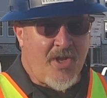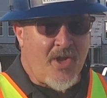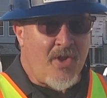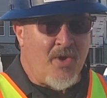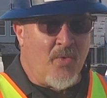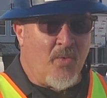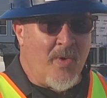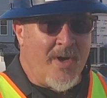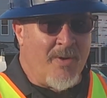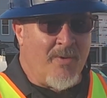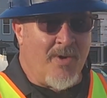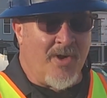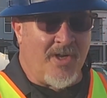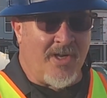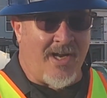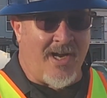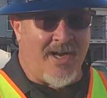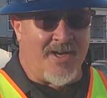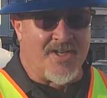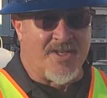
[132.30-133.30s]
We will
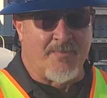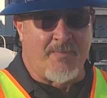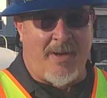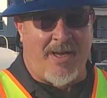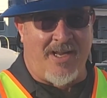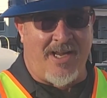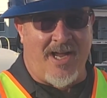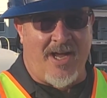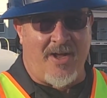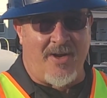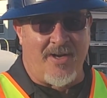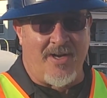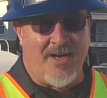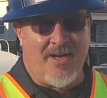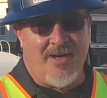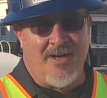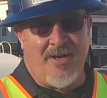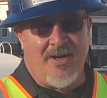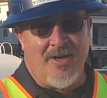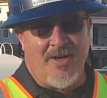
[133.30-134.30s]
uh, spell
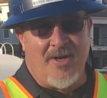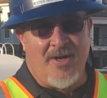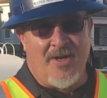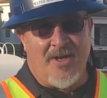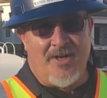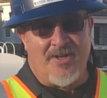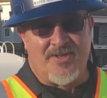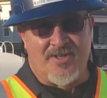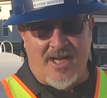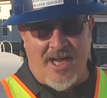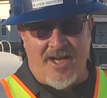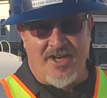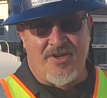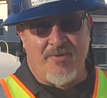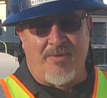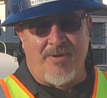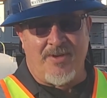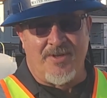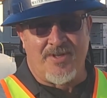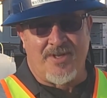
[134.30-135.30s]
out
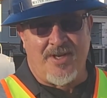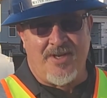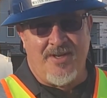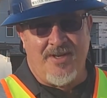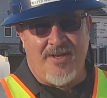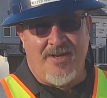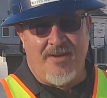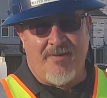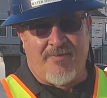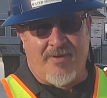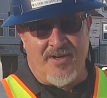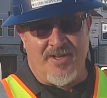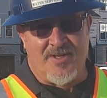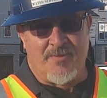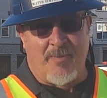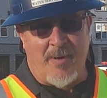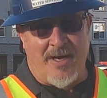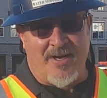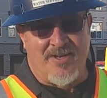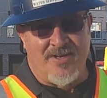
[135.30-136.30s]
schedules for
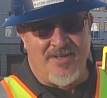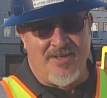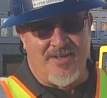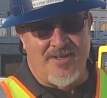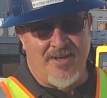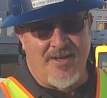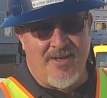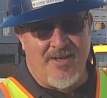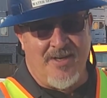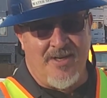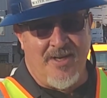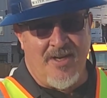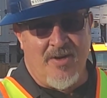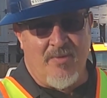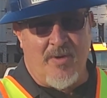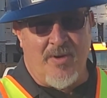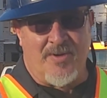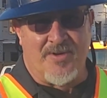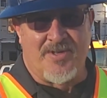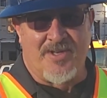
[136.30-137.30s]
inspections.
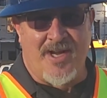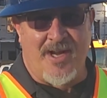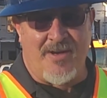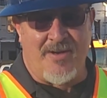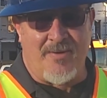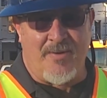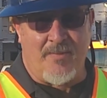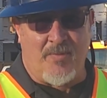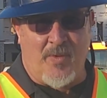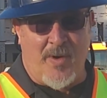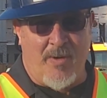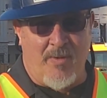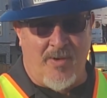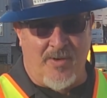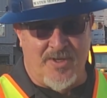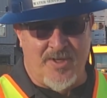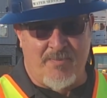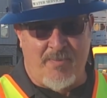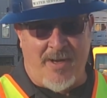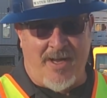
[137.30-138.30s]
We will, we
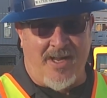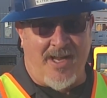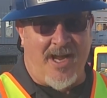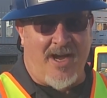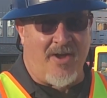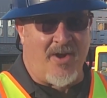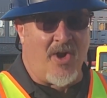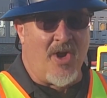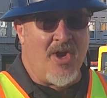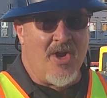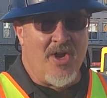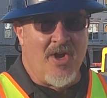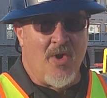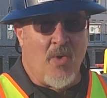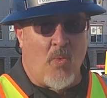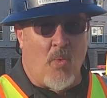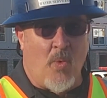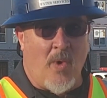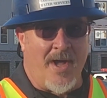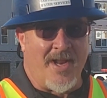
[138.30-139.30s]
will spell out
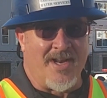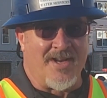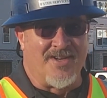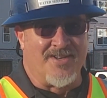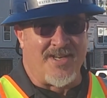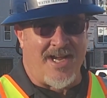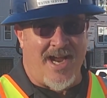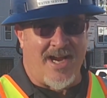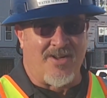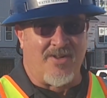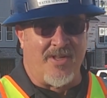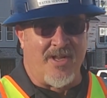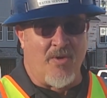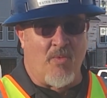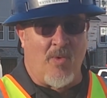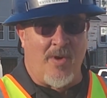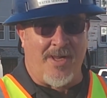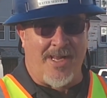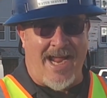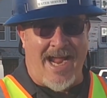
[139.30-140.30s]
what exactly
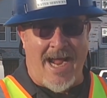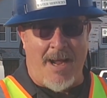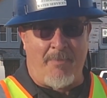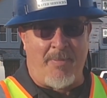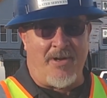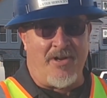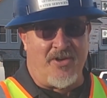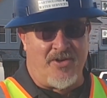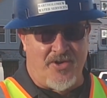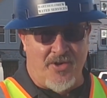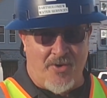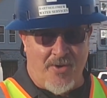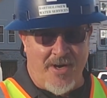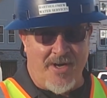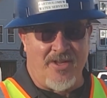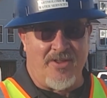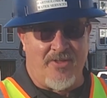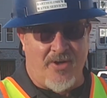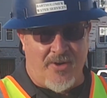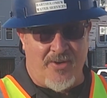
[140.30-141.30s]
will happen
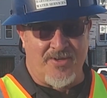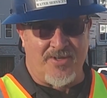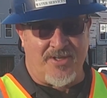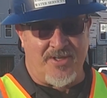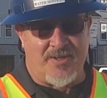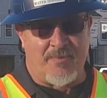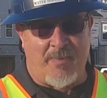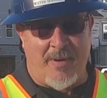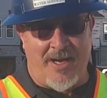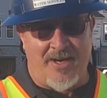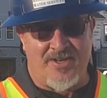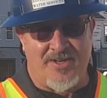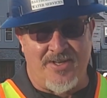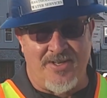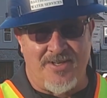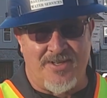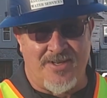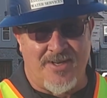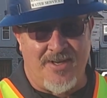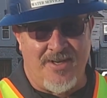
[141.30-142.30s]
during those
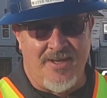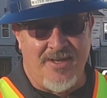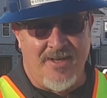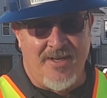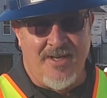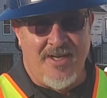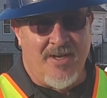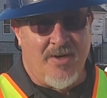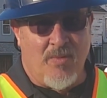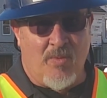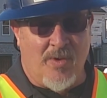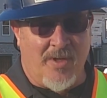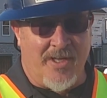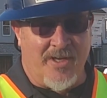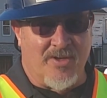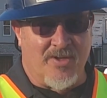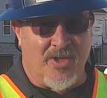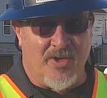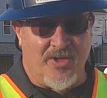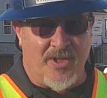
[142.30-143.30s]
inspections. We'll
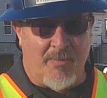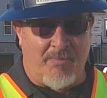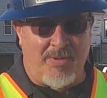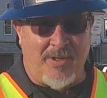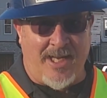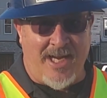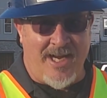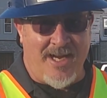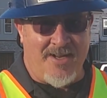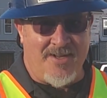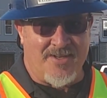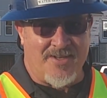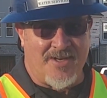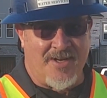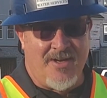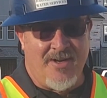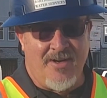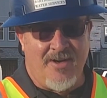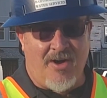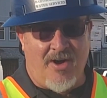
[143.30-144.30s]
include the plans,
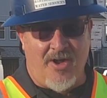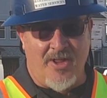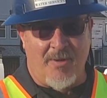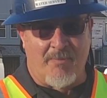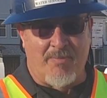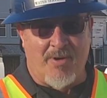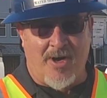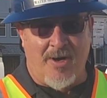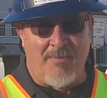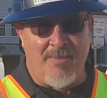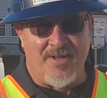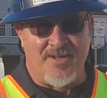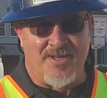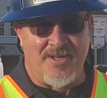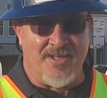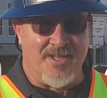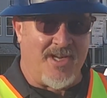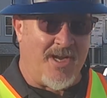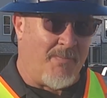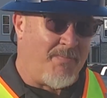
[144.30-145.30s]
all the permits
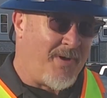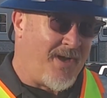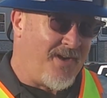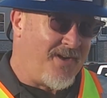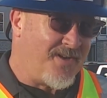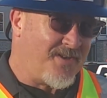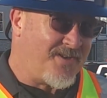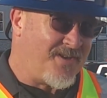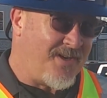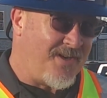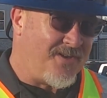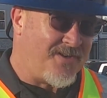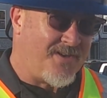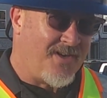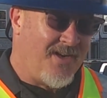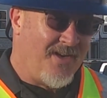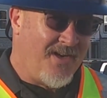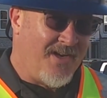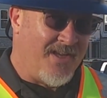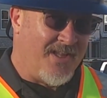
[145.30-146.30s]
in the appendices
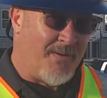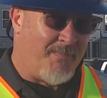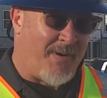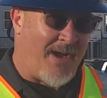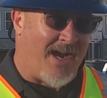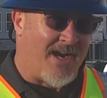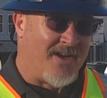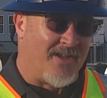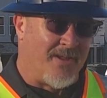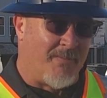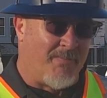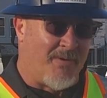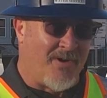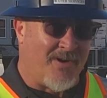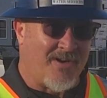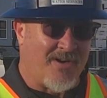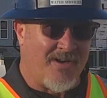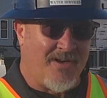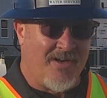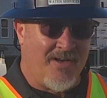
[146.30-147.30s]
in the back of the
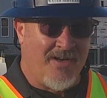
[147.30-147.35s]
book,